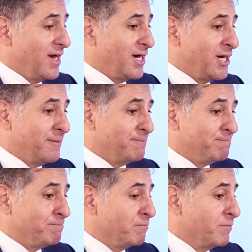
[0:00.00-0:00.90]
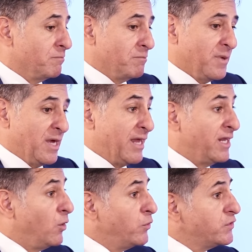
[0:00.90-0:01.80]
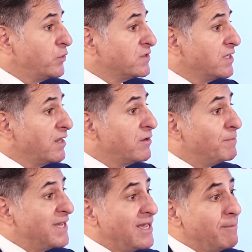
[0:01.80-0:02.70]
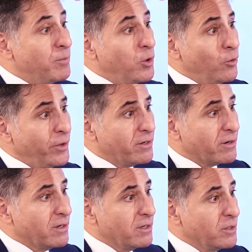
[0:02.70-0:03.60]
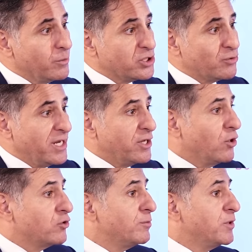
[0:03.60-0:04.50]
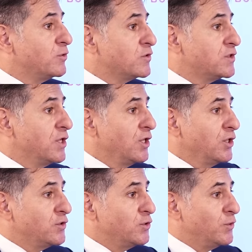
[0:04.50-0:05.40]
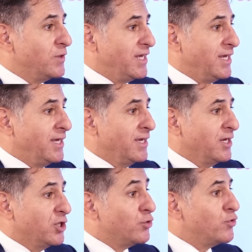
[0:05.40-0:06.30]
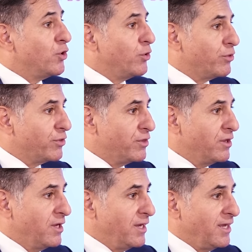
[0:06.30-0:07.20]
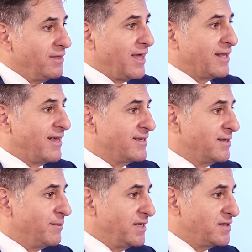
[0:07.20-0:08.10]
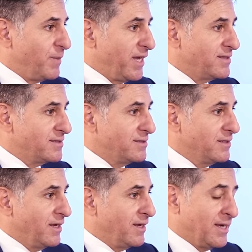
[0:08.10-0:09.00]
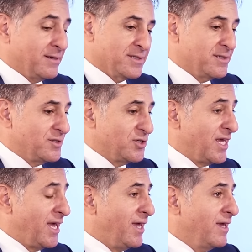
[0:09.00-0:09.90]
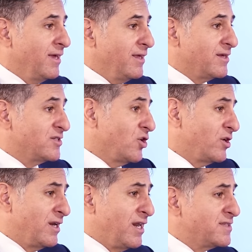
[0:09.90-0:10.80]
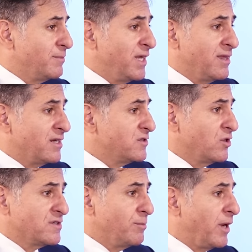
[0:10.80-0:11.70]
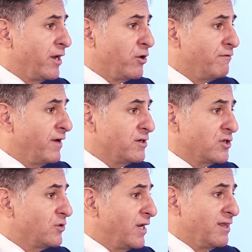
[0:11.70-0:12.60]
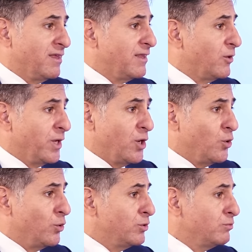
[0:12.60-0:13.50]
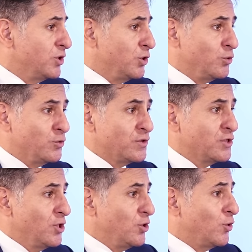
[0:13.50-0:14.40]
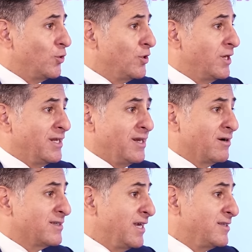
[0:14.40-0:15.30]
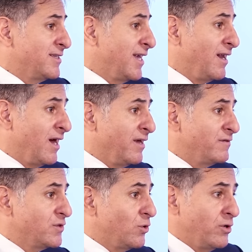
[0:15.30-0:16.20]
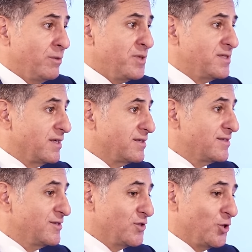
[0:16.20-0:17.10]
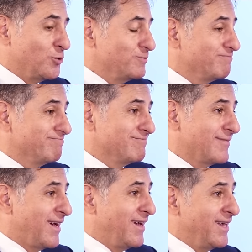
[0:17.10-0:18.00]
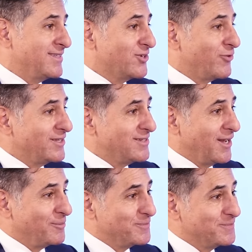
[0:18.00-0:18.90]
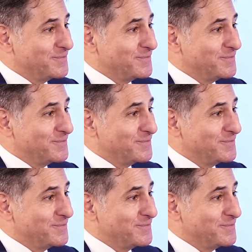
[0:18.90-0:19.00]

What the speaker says: And it also, it's another big employer, which really contributes to the growth in that SME space. And today, there's not an SME that is not a supplier or a vendor to anything that we own, use, or in our day-to-day lives, or in business. So it's a great time.